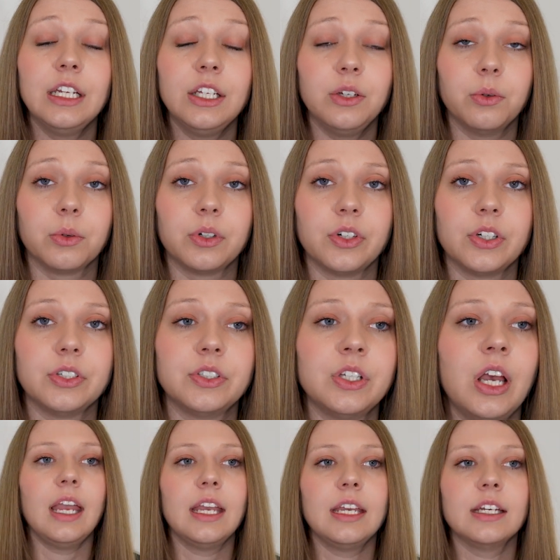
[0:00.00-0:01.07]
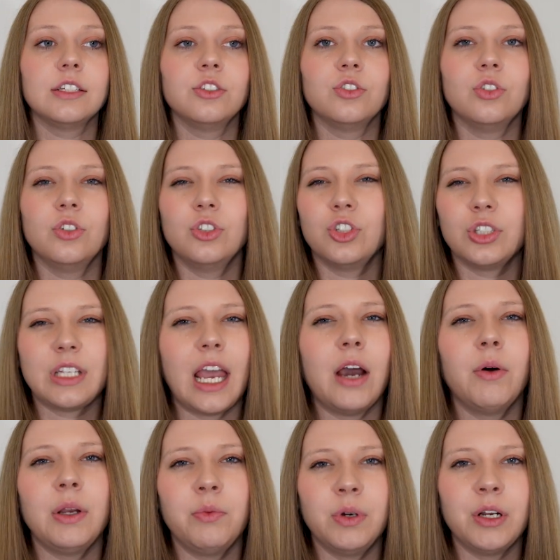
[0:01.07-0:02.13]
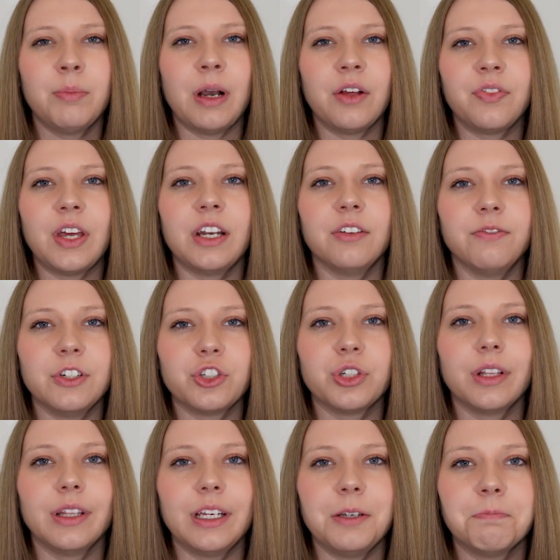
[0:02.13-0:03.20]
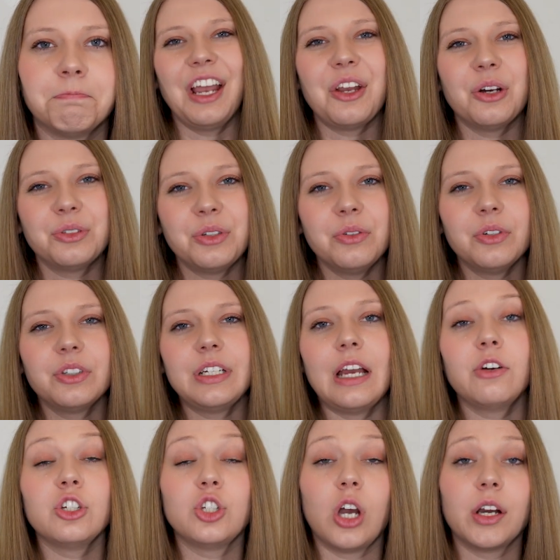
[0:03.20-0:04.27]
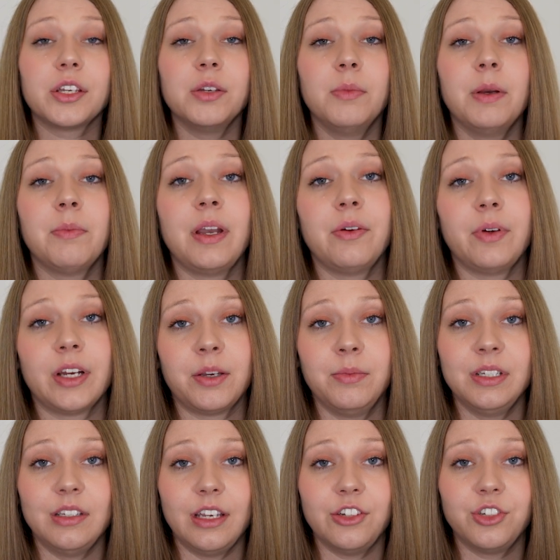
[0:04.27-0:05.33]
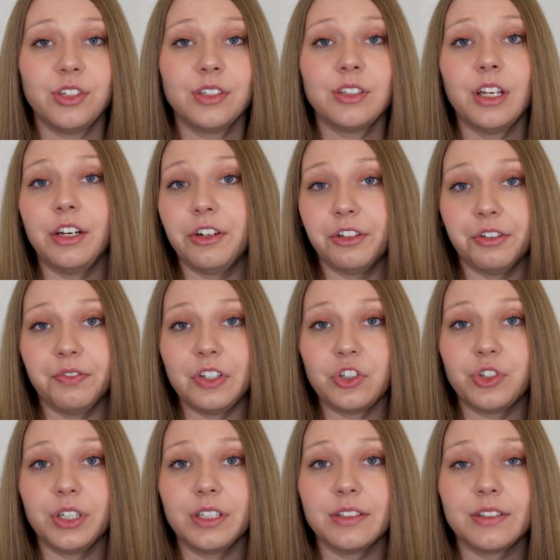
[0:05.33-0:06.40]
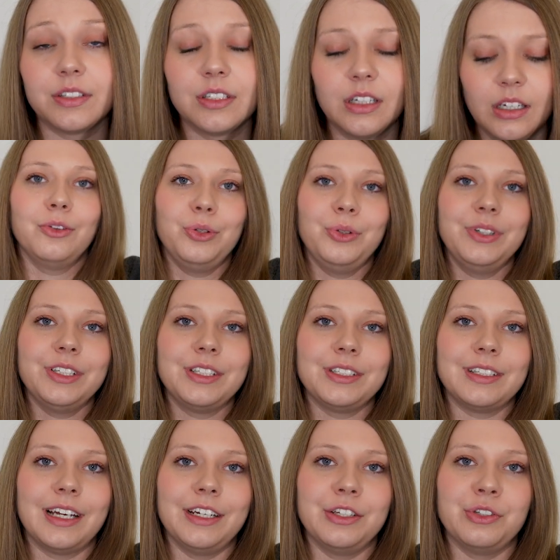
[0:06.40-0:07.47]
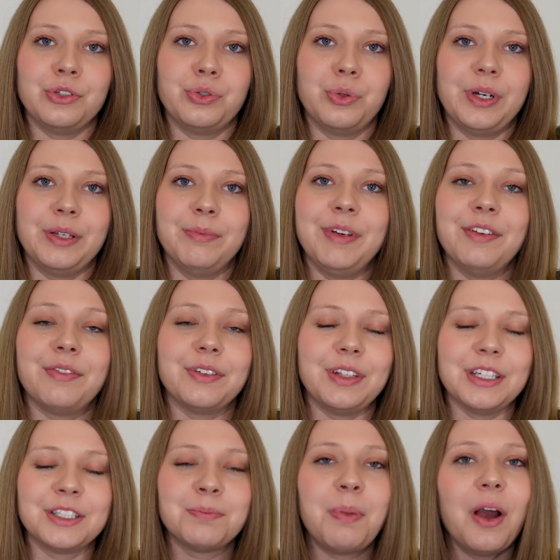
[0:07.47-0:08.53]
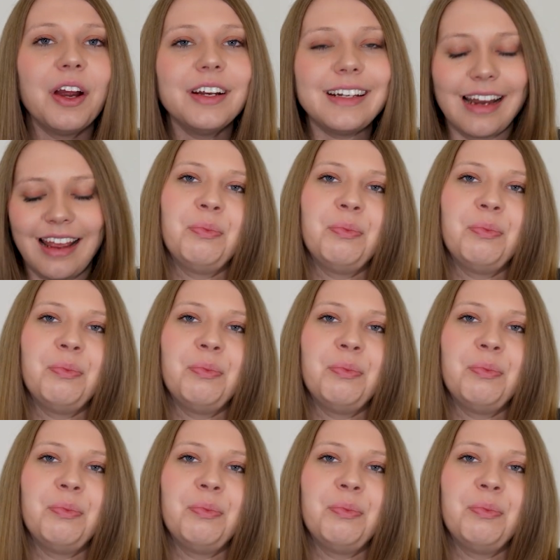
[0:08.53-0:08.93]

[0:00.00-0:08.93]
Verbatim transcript: any orders, and just how I went about that efficiently. I also learned how to document my recommendations and interventions. Luna decided to join me for this part,